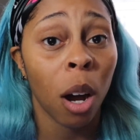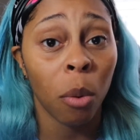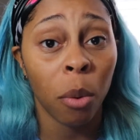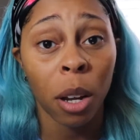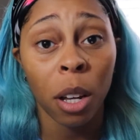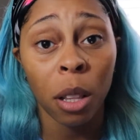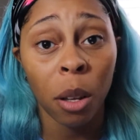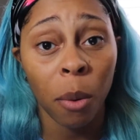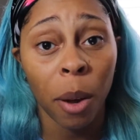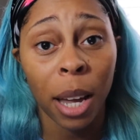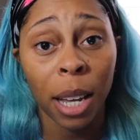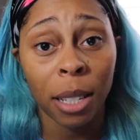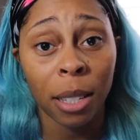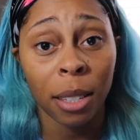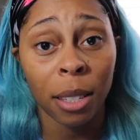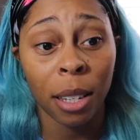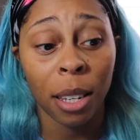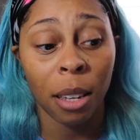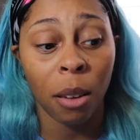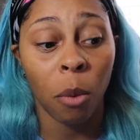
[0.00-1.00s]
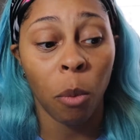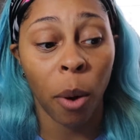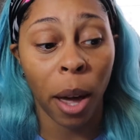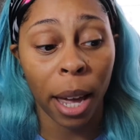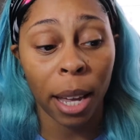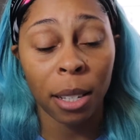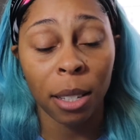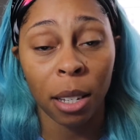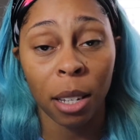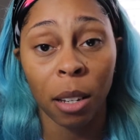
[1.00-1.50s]
regular
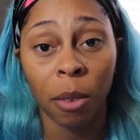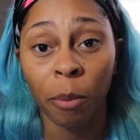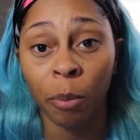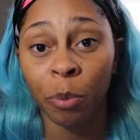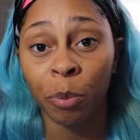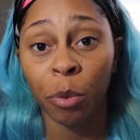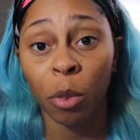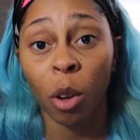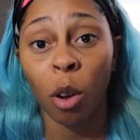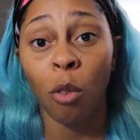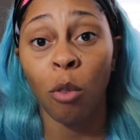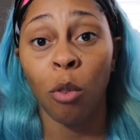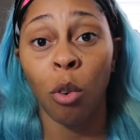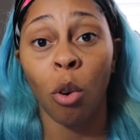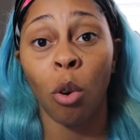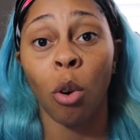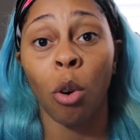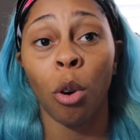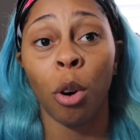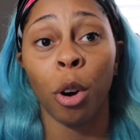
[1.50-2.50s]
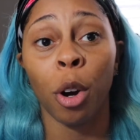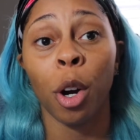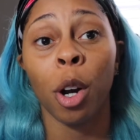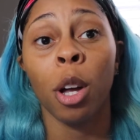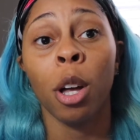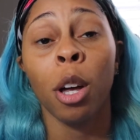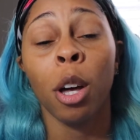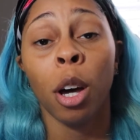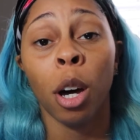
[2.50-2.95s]
waxing for